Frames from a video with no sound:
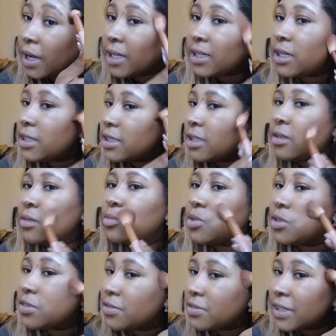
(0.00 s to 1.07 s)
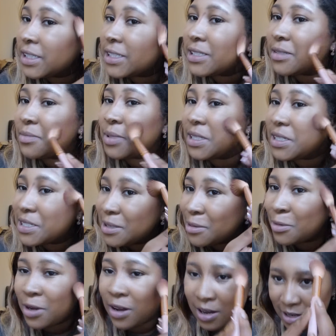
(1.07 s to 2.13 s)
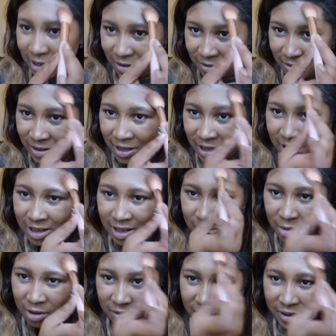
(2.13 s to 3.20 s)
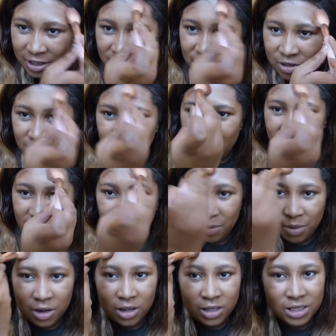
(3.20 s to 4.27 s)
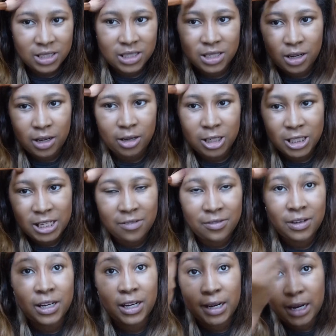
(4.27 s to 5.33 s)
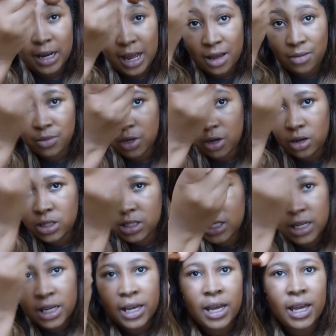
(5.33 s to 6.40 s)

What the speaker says: And I don't profess to be some kind of professional makeup artist. I definitely am not.